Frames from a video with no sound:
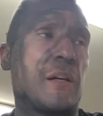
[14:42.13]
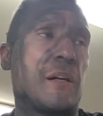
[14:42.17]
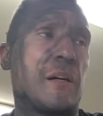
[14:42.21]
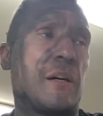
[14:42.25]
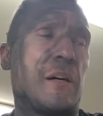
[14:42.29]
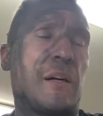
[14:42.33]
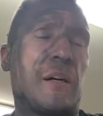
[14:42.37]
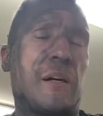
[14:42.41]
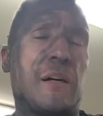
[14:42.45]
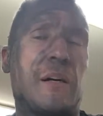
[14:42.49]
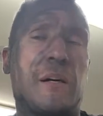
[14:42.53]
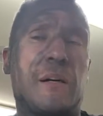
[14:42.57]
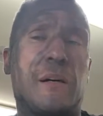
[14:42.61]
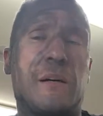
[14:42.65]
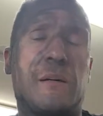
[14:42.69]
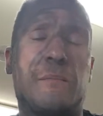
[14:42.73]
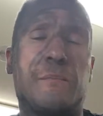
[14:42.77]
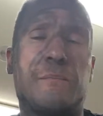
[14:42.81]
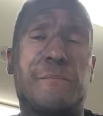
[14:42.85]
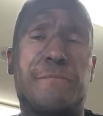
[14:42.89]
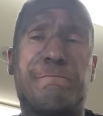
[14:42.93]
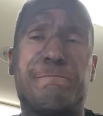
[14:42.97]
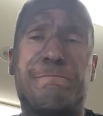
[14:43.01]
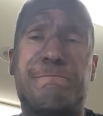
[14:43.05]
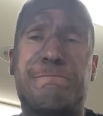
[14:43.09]

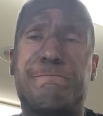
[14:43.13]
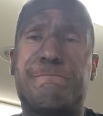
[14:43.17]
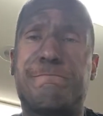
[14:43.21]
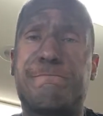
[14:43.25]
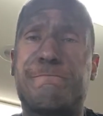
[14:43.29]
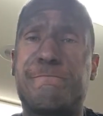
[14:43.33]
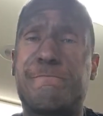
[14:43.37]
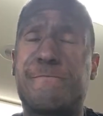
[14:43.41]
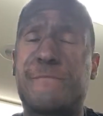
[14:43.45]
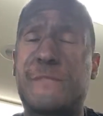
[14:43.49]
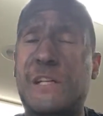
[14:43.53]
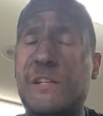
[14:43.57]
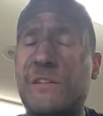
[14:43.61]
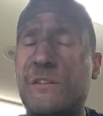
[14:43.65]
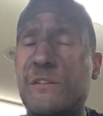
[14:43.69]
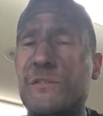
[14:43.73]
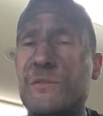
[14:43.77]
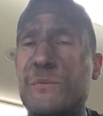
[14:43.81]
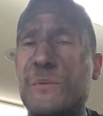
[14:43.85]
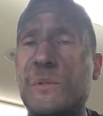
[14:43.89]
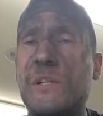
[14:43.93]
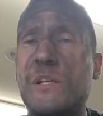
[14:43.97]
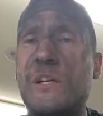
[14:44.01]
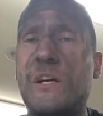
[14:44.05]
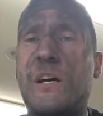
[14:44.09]

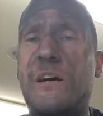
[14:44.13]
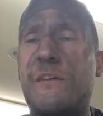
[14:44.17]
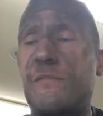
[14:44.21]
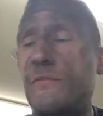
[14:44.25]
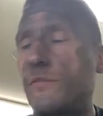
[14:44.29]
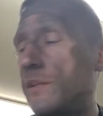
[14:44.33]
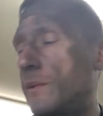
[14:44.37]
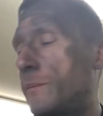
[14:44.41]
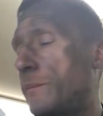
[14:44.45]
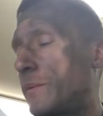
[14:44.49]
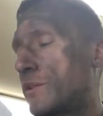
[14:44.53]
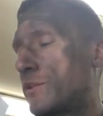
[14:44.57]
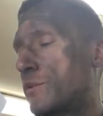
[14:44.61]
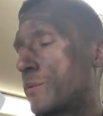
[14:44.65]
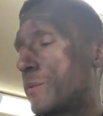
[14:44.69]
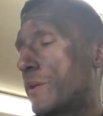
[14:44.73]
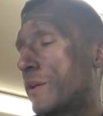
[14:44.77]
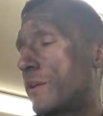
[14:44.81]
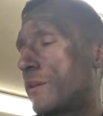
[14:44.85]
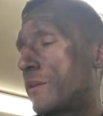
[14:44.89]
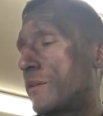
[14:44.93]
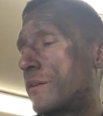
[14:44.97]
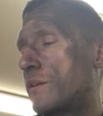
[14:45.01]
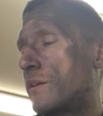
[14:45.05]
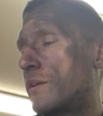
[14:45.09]
Nothing's really off limits
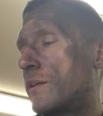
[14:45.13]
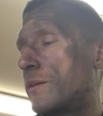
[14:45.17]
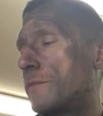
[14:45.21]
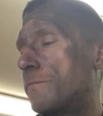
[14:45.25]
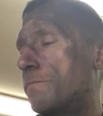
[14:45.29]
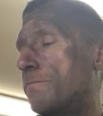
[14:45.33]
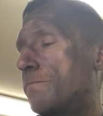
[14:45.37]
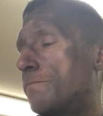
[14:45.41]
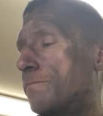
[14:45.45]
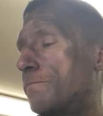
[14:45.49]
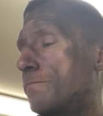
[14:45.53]
with the